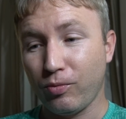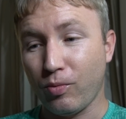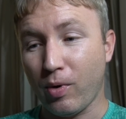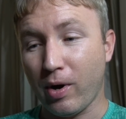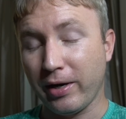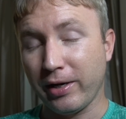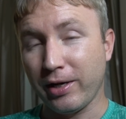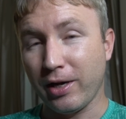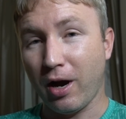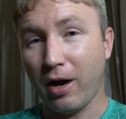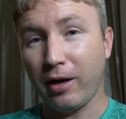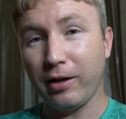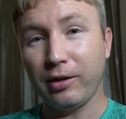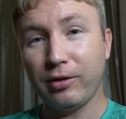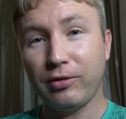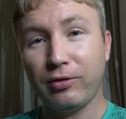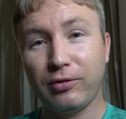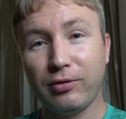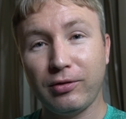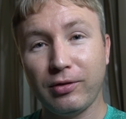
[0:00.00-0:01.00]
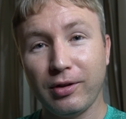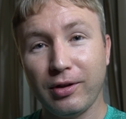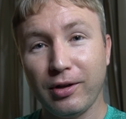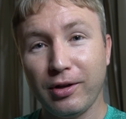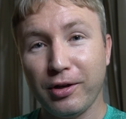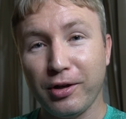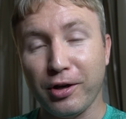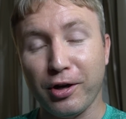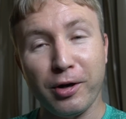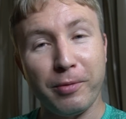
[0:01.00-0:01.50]
where he hikes
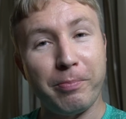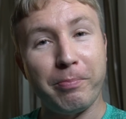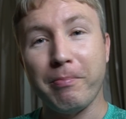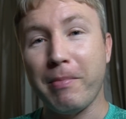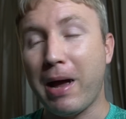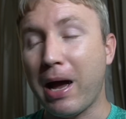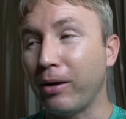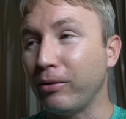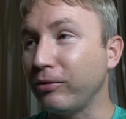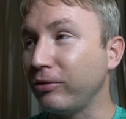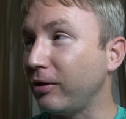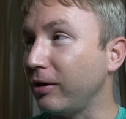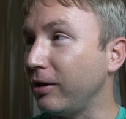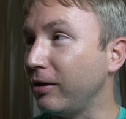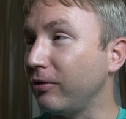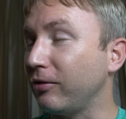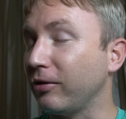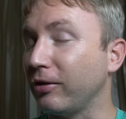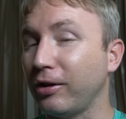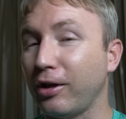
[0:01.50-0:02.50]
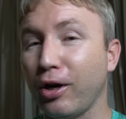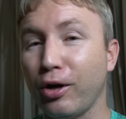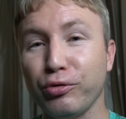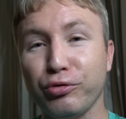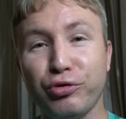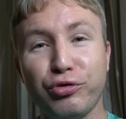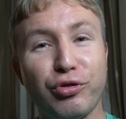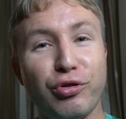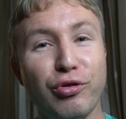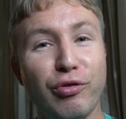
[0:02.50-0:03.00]
up mountains and
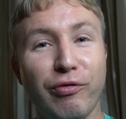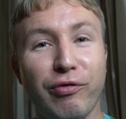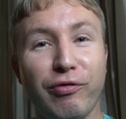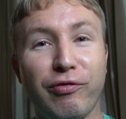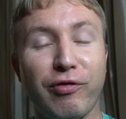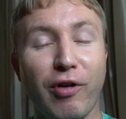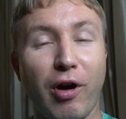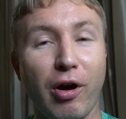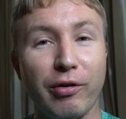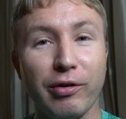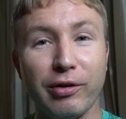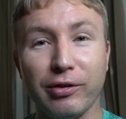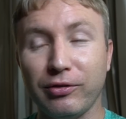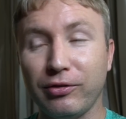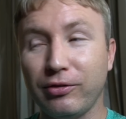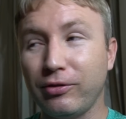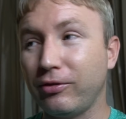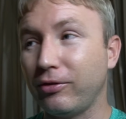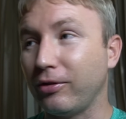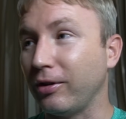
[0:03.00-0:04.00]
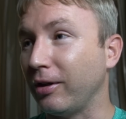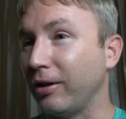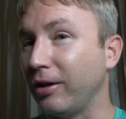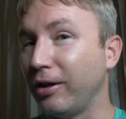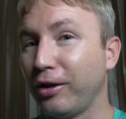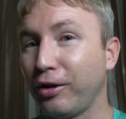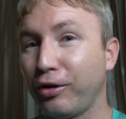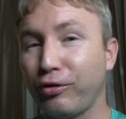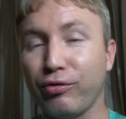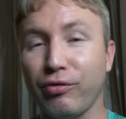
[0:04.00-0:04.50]
goes through forests
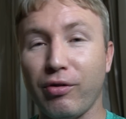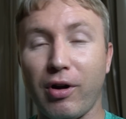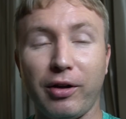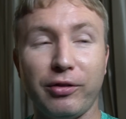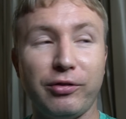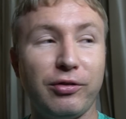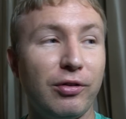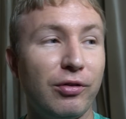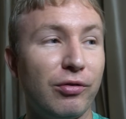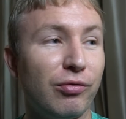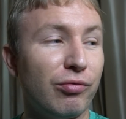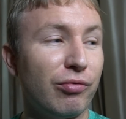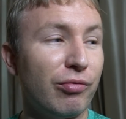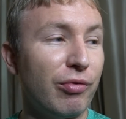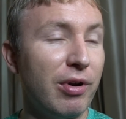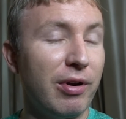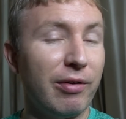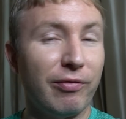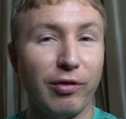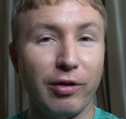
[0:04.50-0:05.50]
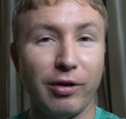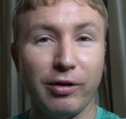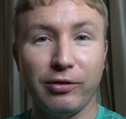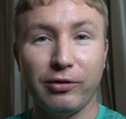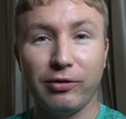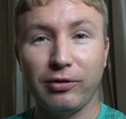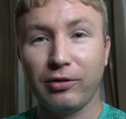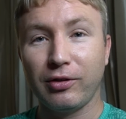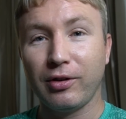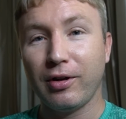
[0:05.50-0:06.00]
and crosses
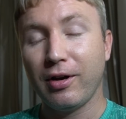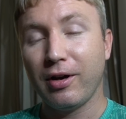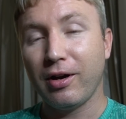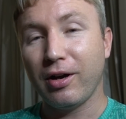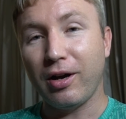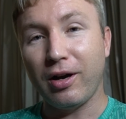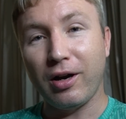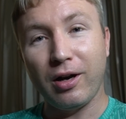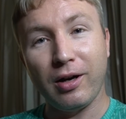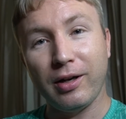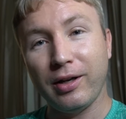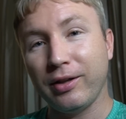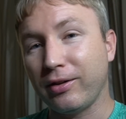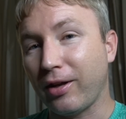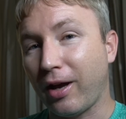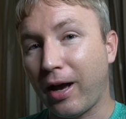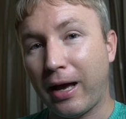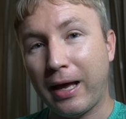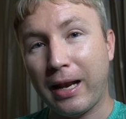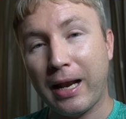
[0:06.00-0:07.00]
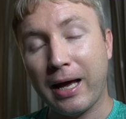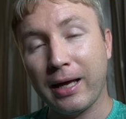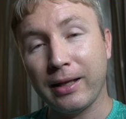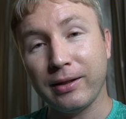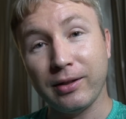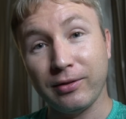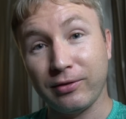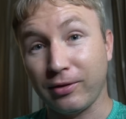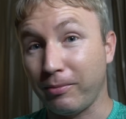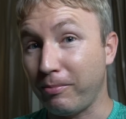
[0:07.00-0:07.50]
rivers, all in
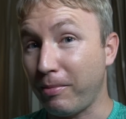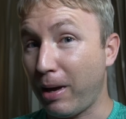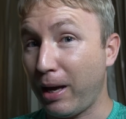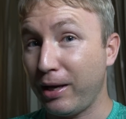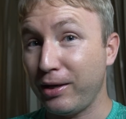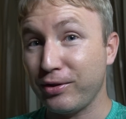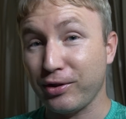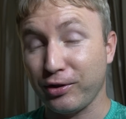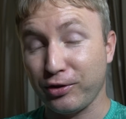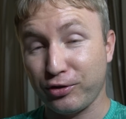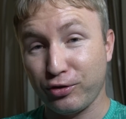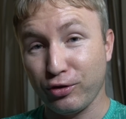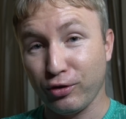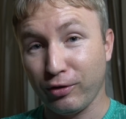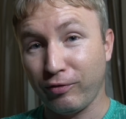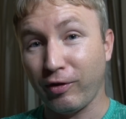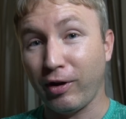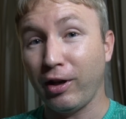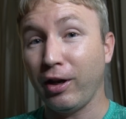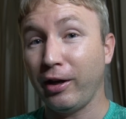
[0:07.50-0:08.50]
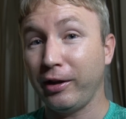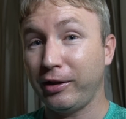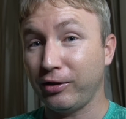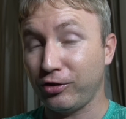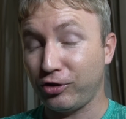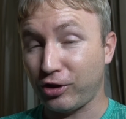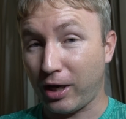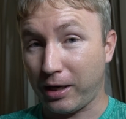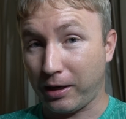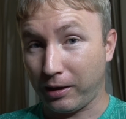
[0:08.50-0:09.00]
Thailand. It's amazing stuff. I like
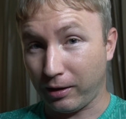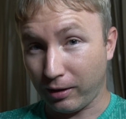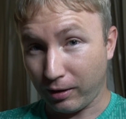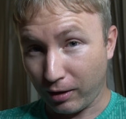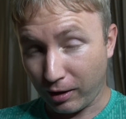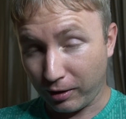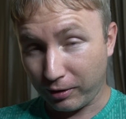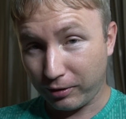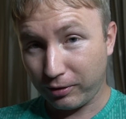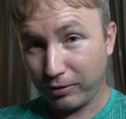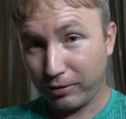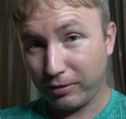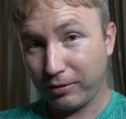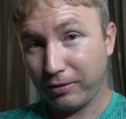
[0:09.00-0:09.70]
his channel a lot.